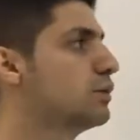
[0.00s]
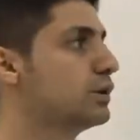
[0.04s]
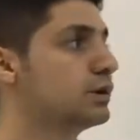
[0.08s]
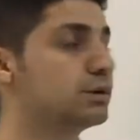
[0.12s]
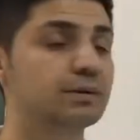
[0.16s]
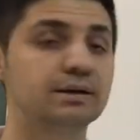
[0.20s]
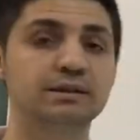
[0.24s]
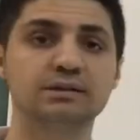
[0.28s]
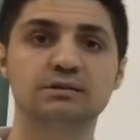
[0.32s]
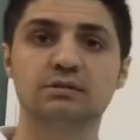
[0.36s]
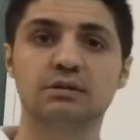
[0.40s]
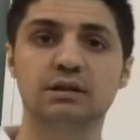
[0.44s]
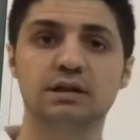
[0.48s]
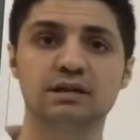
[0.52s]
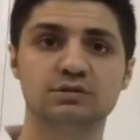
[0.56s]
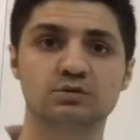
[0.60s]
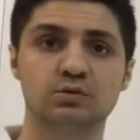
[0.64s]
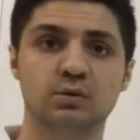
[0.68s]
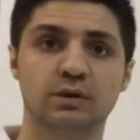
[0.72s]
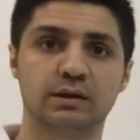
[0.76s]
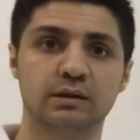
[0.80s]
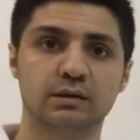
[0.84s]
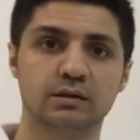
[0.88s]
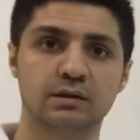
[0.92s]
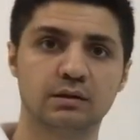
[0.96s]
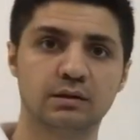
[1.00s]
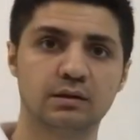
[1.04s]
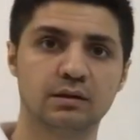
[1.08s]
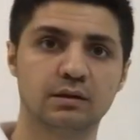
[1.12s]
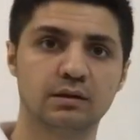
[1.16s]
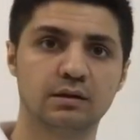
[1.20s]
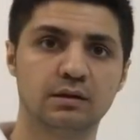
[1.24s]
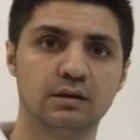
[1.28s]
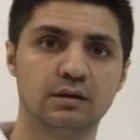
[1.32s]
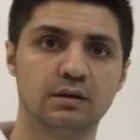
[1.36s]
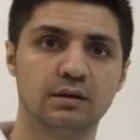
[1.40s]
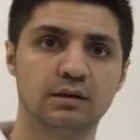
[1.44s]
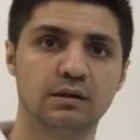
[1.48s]
about the last one?
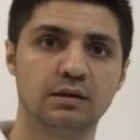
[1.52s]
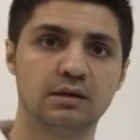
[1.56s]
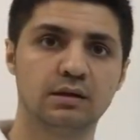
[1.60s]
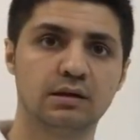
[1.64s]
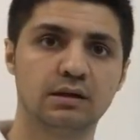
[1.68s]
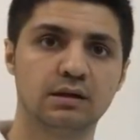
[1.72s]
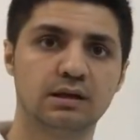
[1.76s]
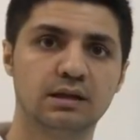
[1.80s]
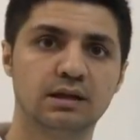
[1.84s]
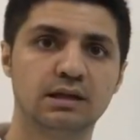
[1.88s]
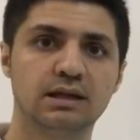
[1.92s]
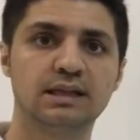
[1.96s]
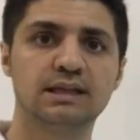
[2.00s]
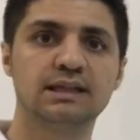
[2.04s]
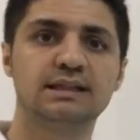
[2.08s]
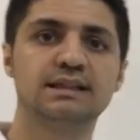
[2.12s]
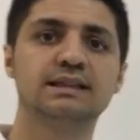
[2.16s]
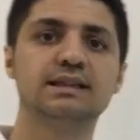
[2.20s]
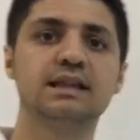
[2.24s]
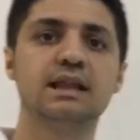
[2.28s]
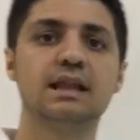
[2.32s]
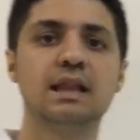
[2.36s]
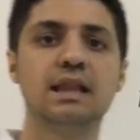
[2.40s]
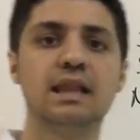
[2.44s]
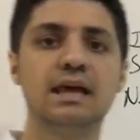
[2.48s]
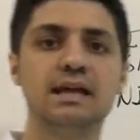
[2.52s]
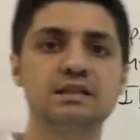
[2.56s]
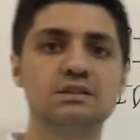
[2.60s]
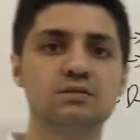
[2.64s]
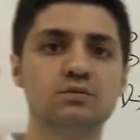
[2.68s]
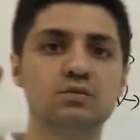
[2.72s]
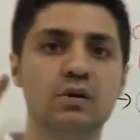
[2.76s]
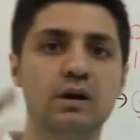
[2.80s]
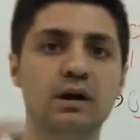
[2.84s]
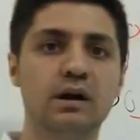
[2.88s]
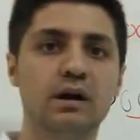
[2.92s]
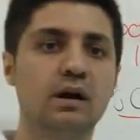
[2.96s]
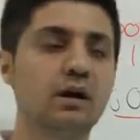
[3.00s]
The last
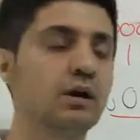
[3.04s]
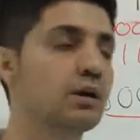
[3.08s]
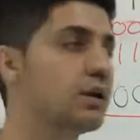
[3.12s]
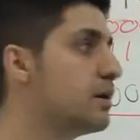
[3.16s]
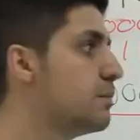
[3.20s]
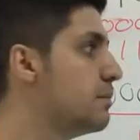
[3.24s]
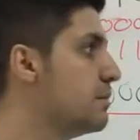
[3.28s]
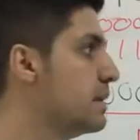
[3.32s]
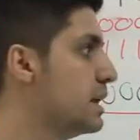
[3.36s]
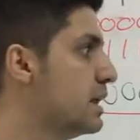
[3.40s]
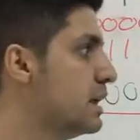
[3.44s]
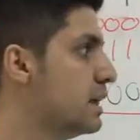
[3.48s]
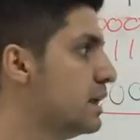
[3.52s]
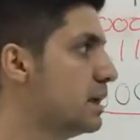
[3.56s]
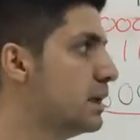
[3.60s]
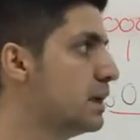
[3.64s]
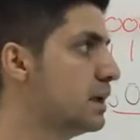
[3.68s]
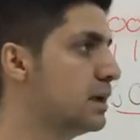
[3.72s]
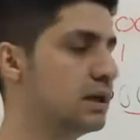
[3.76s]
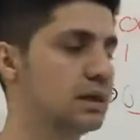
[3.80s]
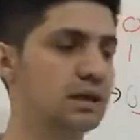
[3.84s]
one gonna be